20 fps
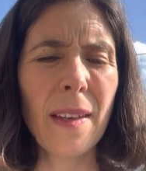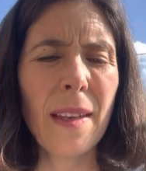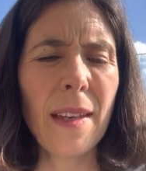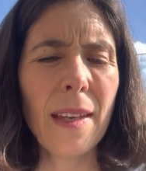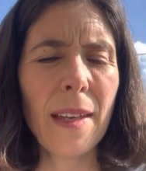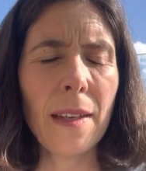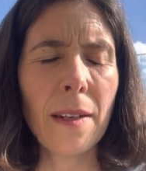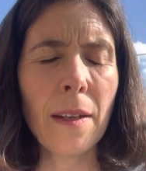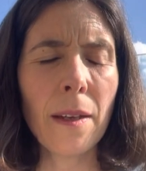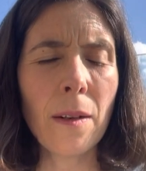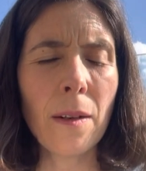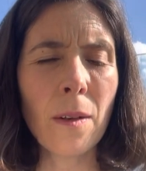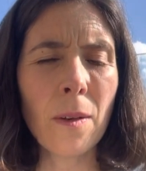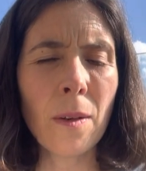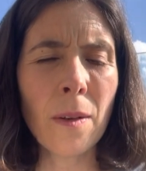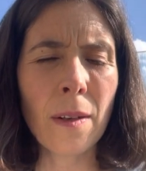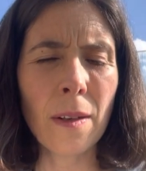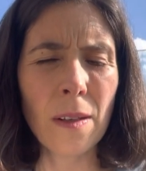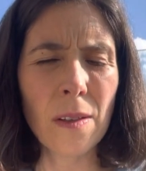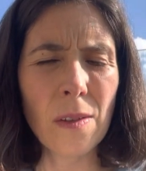He no
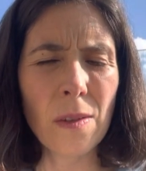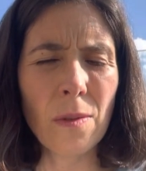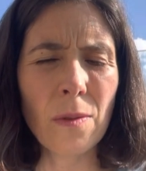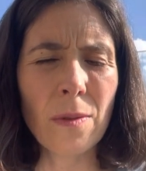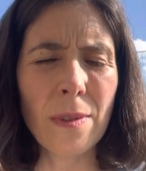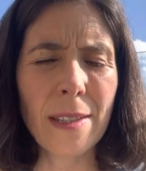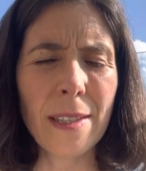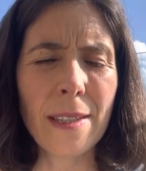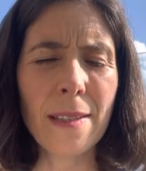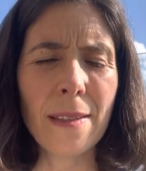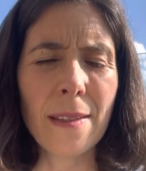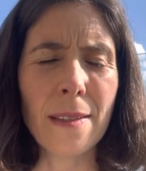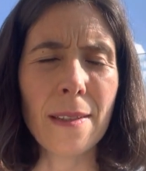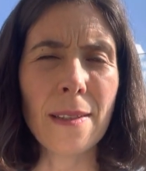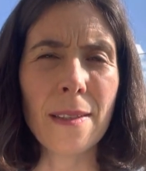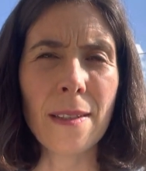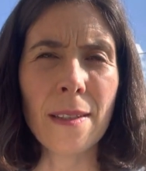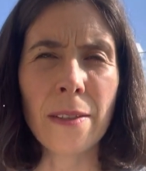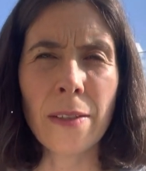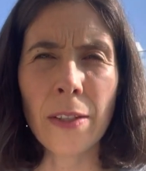longer saw
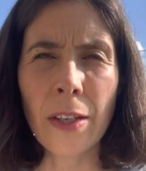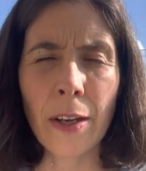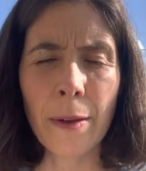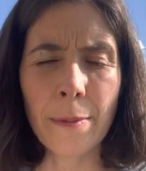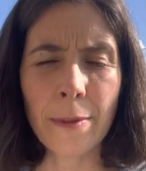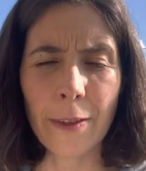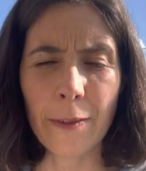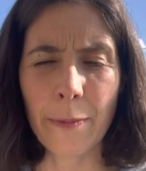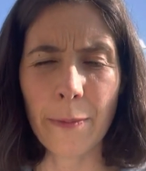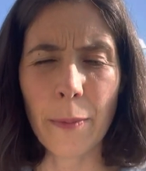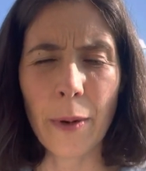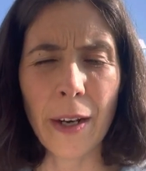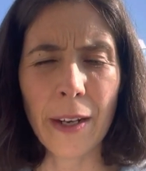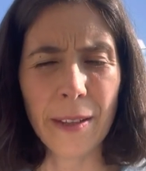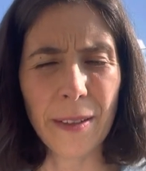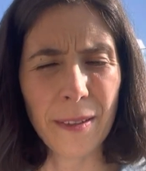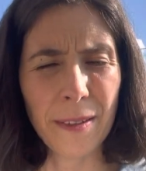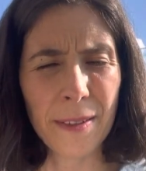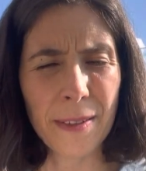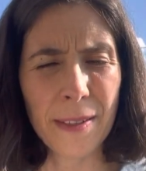distance in terms of
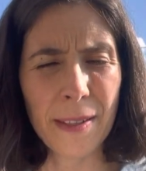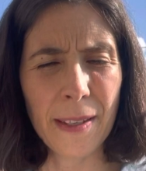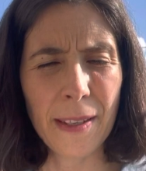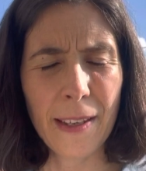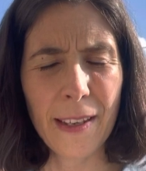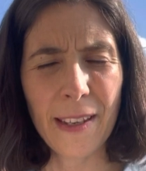miles.